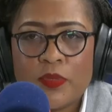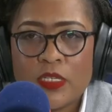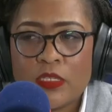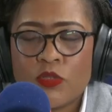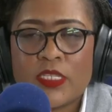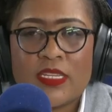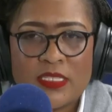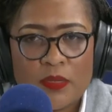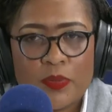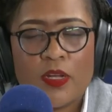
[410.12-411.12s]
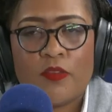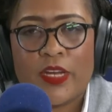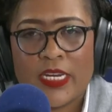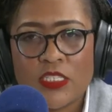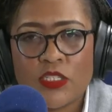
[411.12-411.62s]
mean, those are the typical
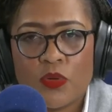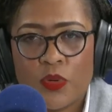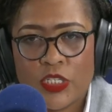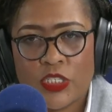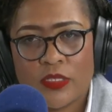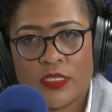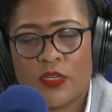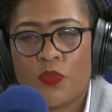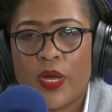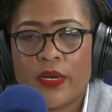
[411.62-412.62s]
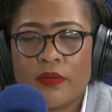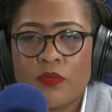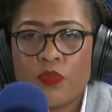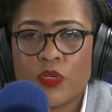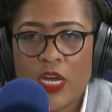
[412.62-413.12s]
financial questions that
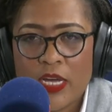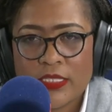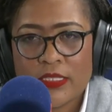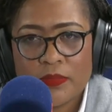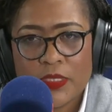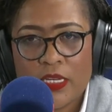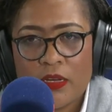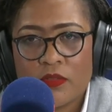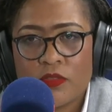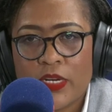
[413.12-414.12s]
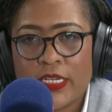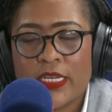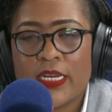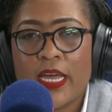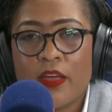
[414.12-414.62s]
one would ask themselves, right?
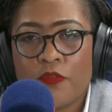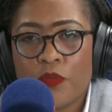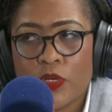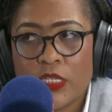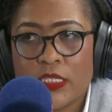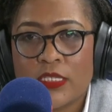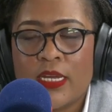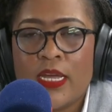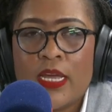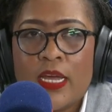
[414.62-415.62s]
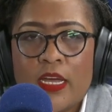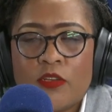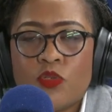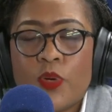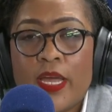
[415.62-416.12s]
Can I afford it?
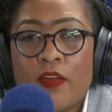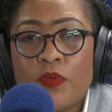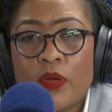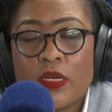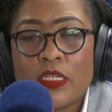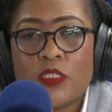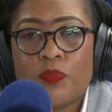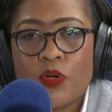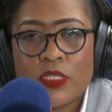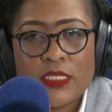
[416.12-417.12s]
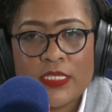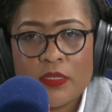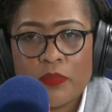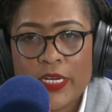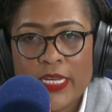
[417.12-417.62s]
Do I have a deposit
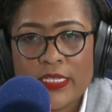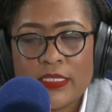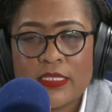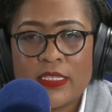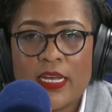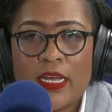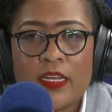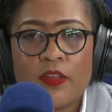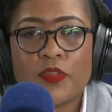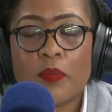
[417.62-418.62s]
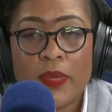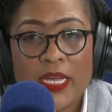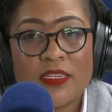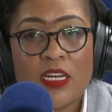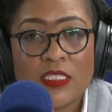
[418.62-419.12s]
in place? If the
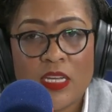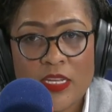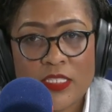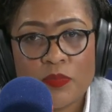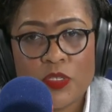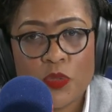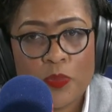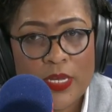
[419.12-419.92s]
bank does ask me to